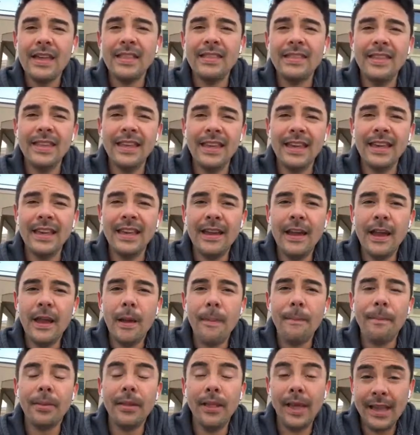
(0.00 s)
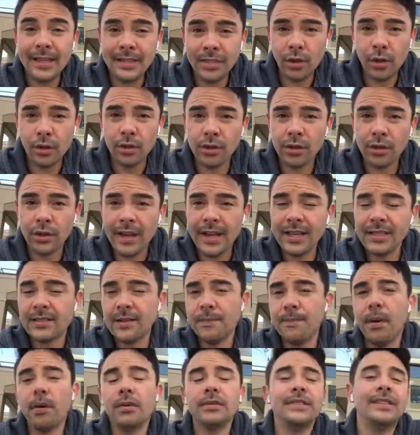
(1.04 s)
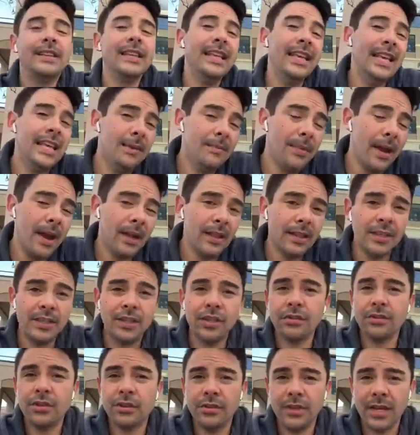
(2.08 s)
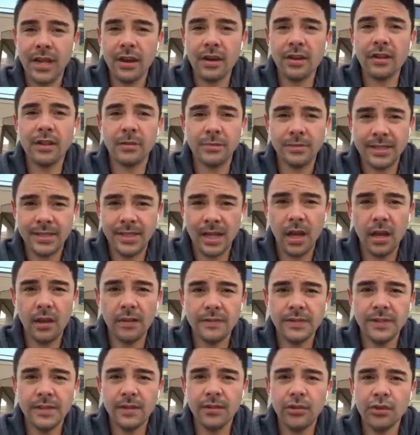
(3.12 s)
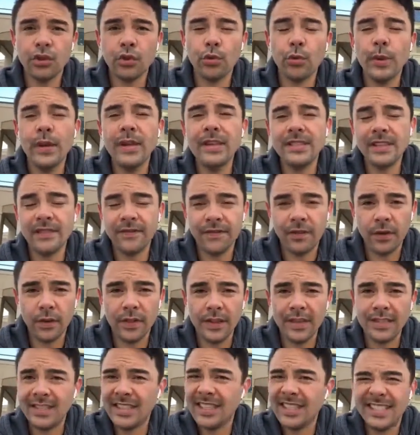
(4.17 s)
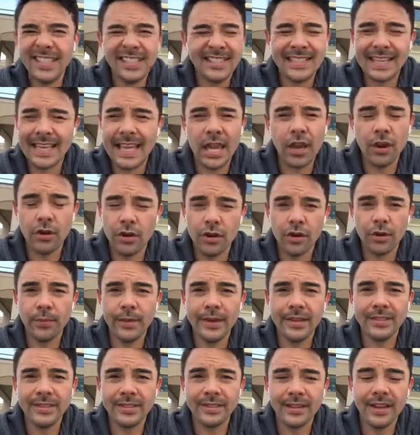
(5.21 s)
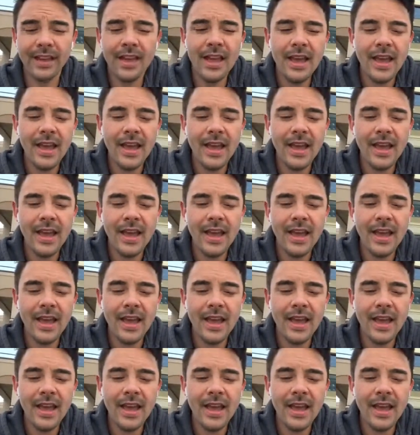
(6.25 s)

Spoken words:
the placeholder is supposed to email it to Doterra themselves. The reason for this, it's a security reason.